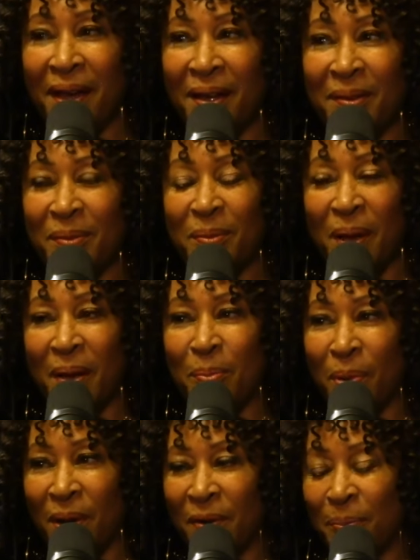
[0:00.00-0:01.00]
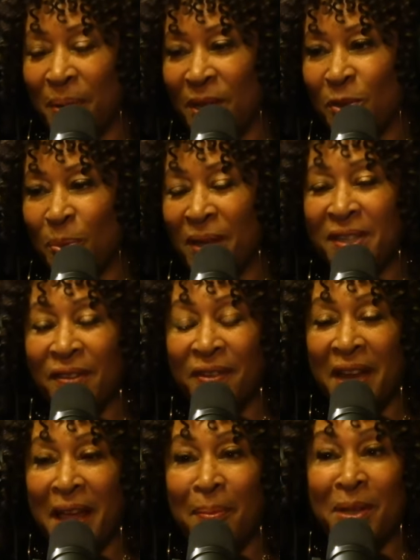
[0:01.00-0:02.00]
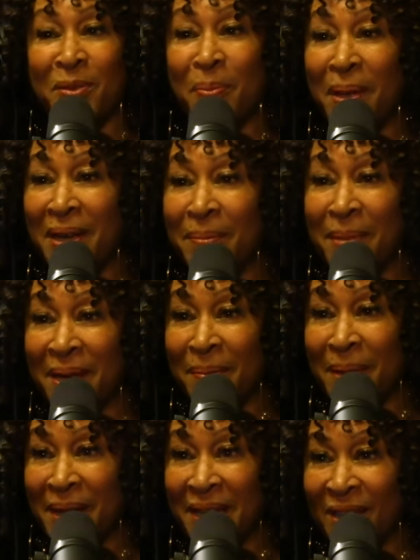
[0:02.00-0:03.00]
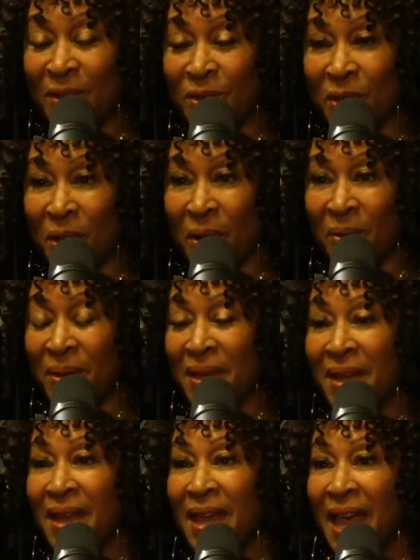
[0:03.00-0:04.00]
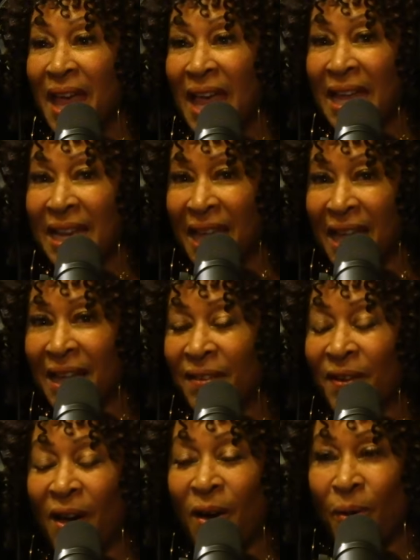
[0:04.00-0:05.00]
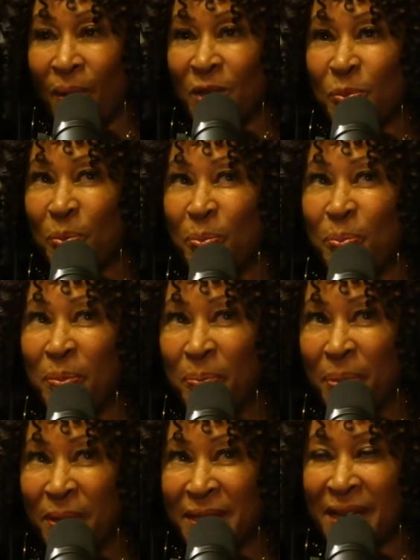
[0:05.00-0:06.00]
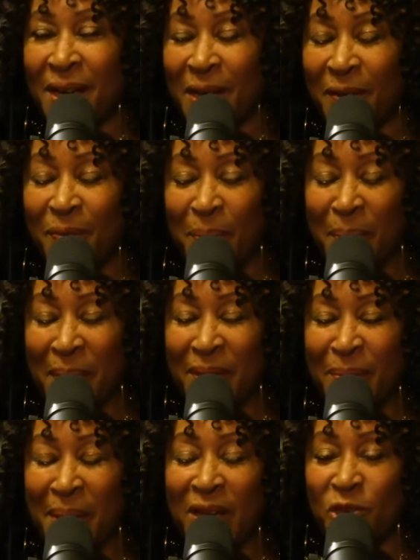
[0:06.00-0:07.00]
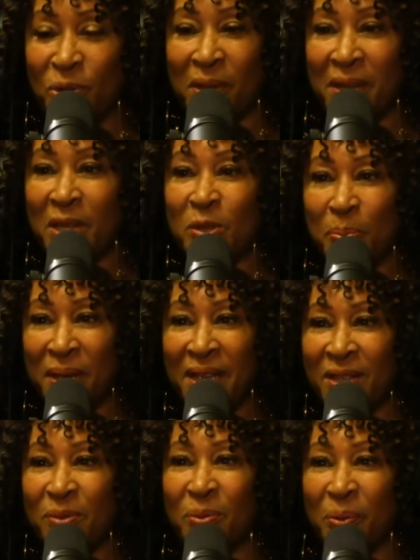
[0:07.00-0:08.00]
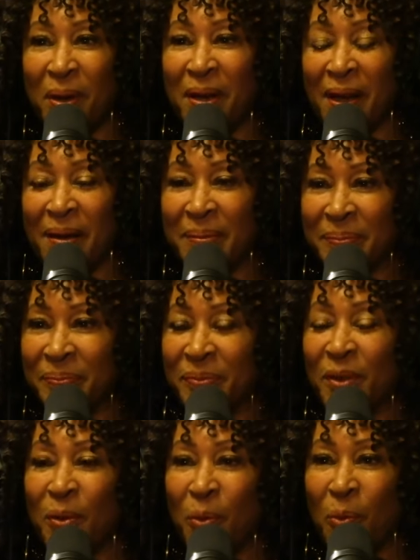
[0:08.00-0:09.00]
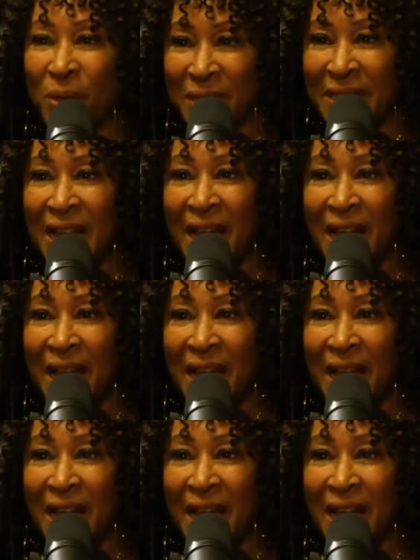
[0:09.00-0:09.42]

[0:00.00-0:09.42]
I bought a piece by David Hammons many years ago. And I've always particularly made sure that this piece was